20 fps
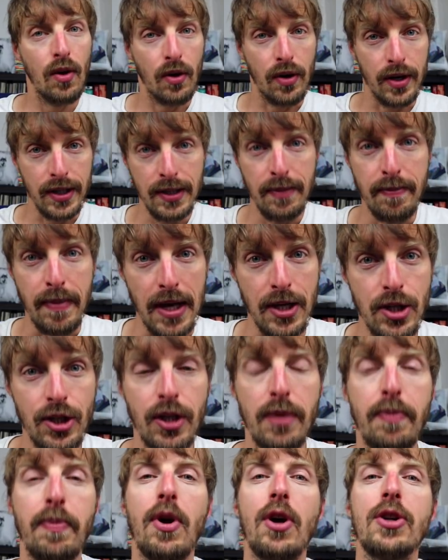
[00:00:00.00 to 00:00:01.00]
already
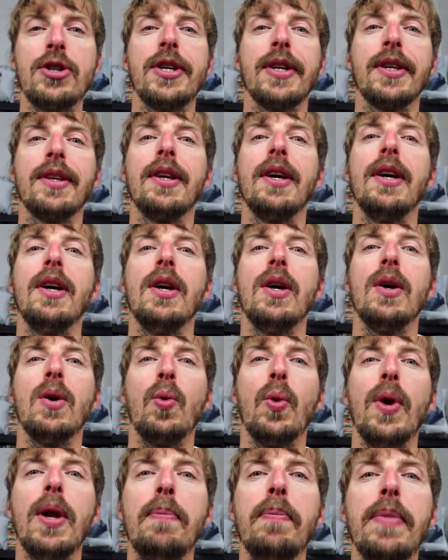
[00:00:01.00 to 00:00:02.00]
imagine the project
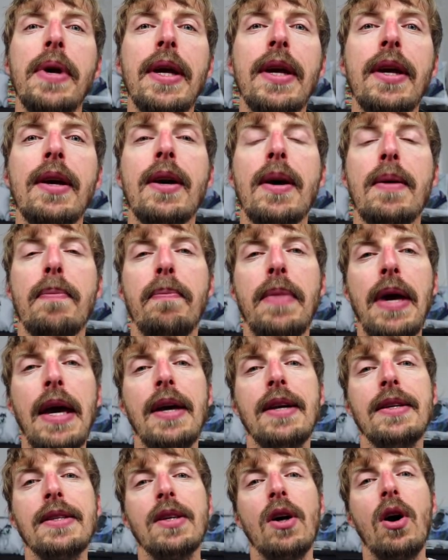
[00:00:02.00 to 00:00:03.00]
will be
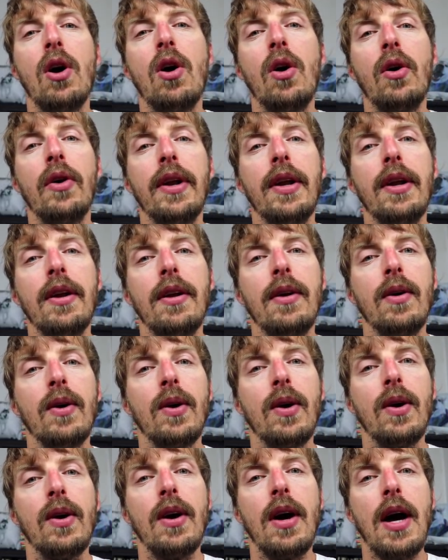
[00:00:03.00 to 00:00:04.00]
based on
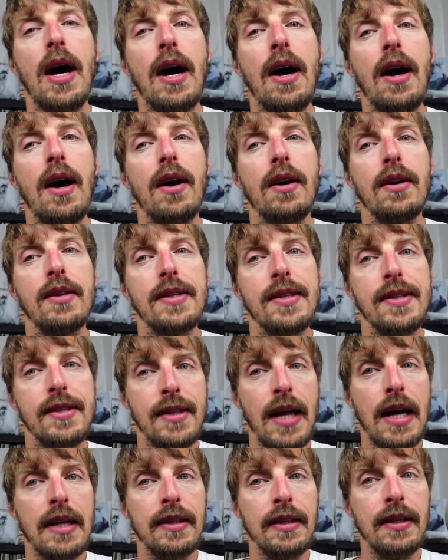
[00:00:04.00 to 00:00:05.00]
a
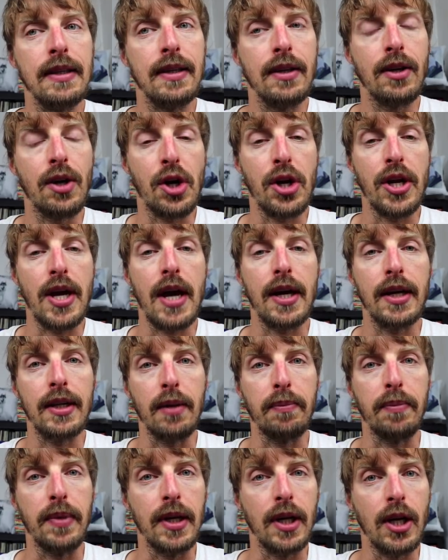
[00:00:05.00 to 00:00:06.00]
static
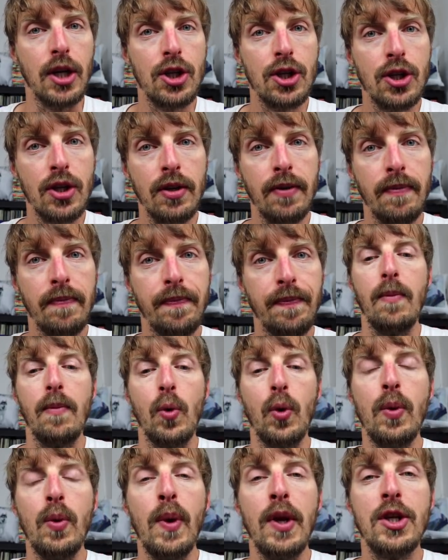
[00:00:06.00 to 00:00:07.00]
React application.
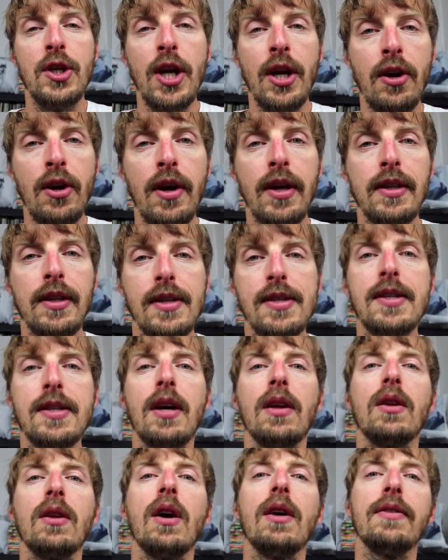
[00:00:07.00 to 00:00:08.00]
We will generate a
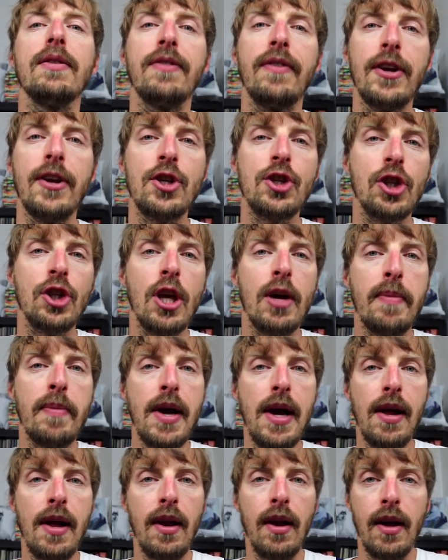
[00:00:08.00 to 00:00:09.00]
set of
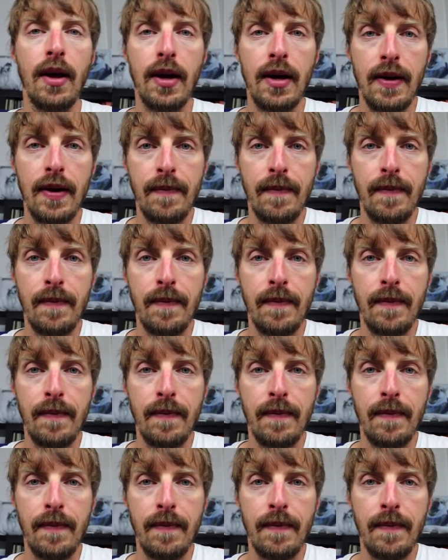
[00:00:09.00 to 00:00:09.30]
HTML,